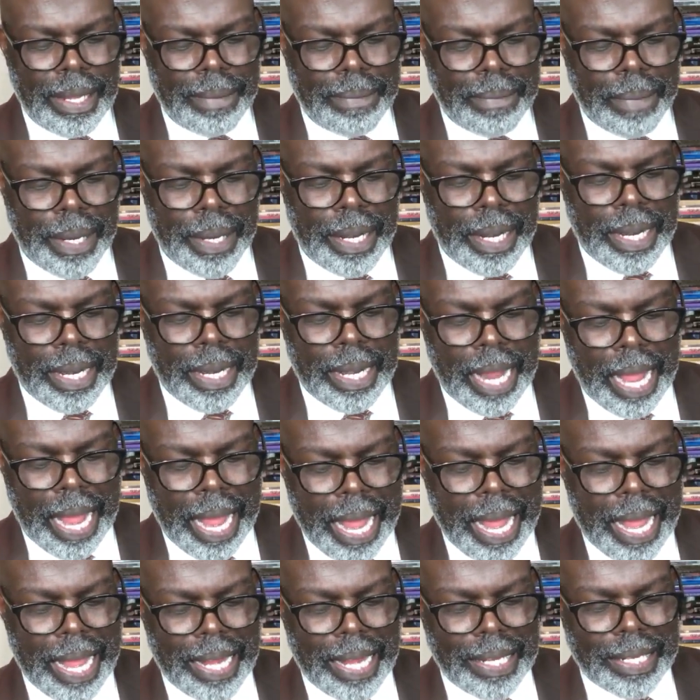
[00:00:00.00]
But it
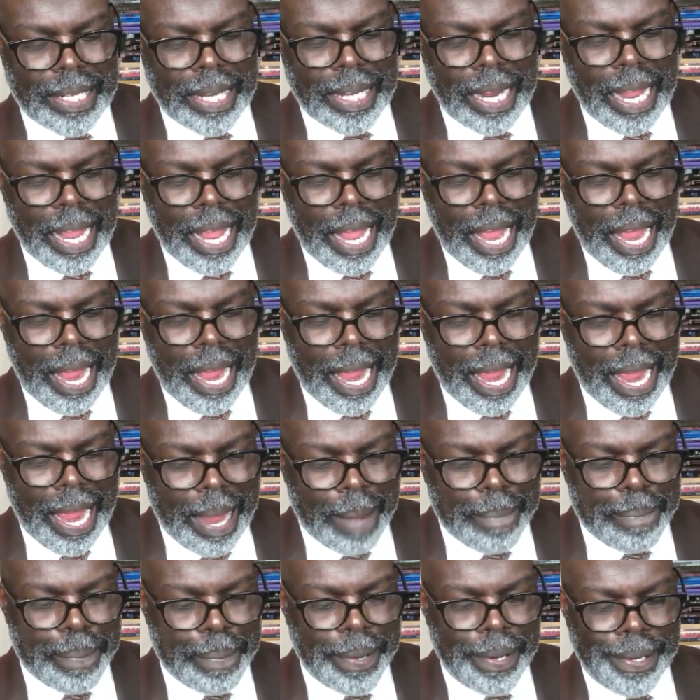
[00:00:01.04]
has
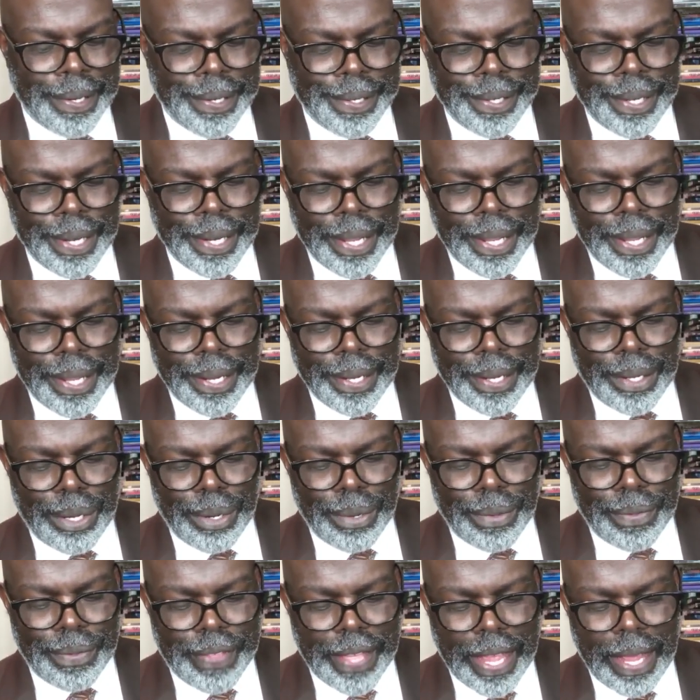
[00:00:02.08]
happened
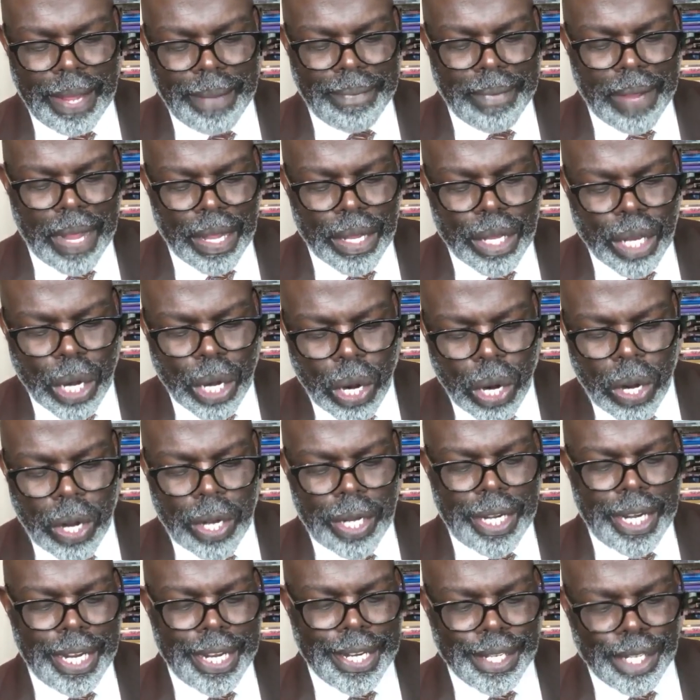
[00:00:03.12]
to them
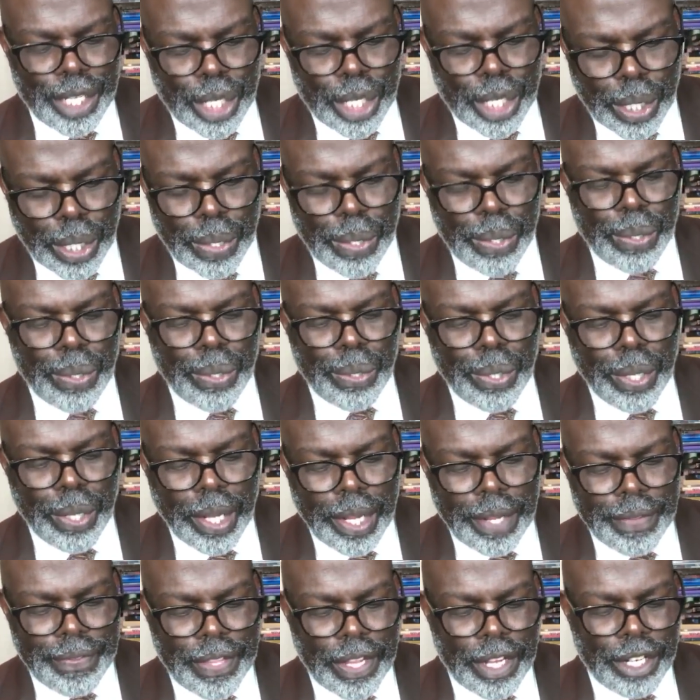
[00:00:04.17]
according to
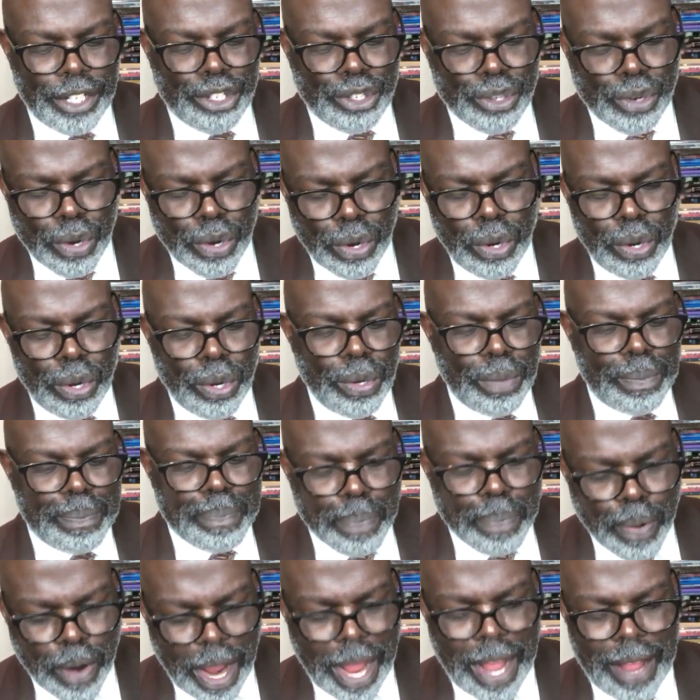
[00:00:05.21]
the true
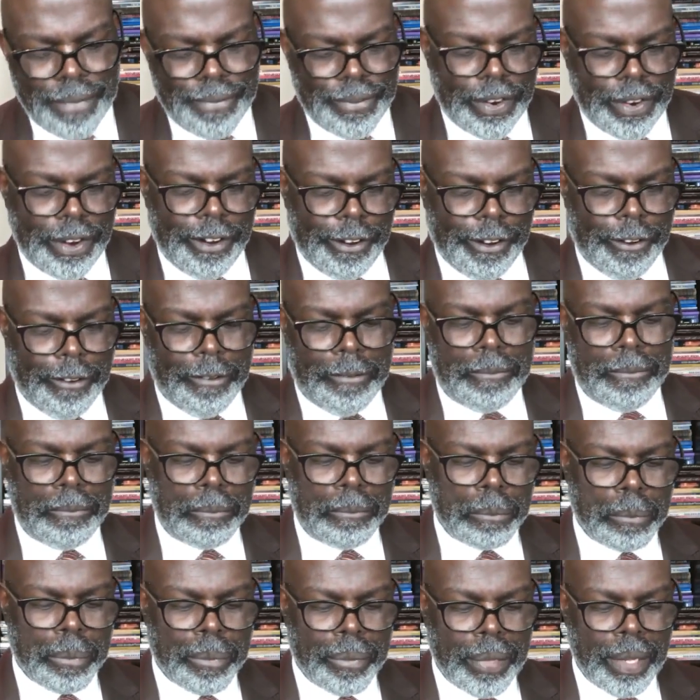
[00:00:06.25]
proverb.
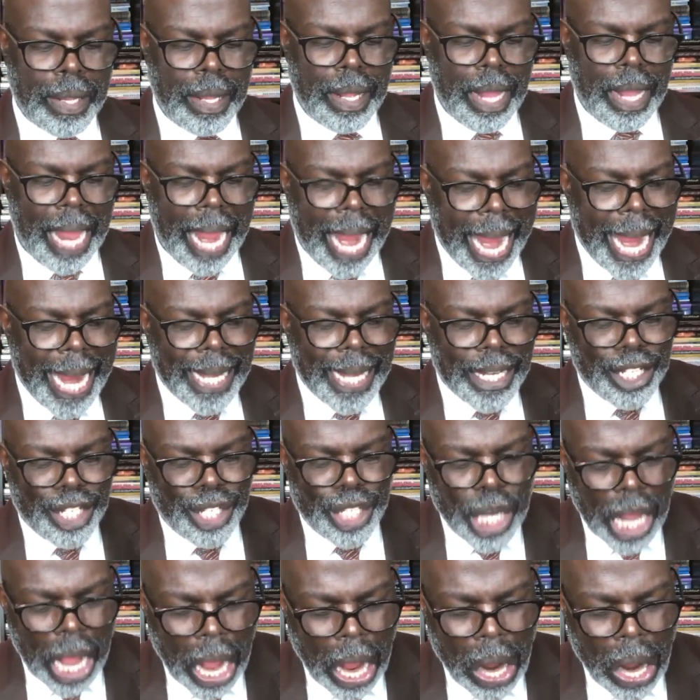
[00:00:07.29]
A
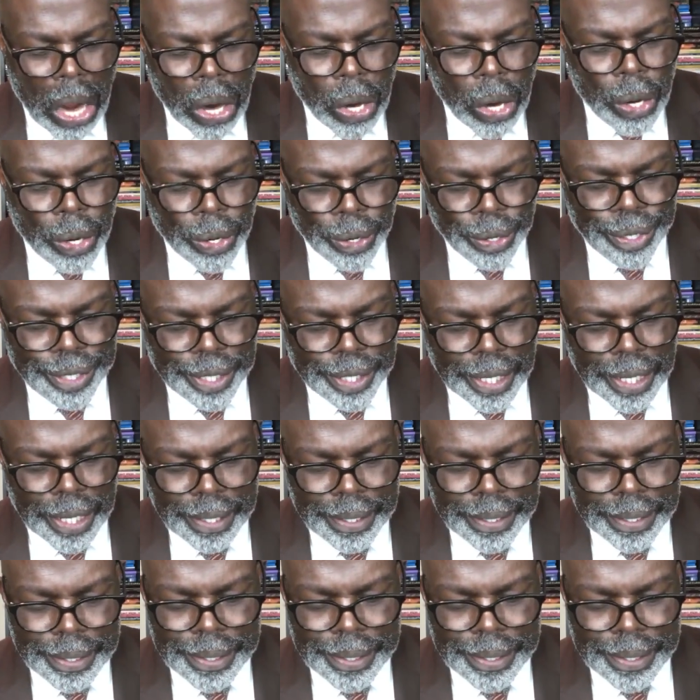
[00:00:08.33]
dog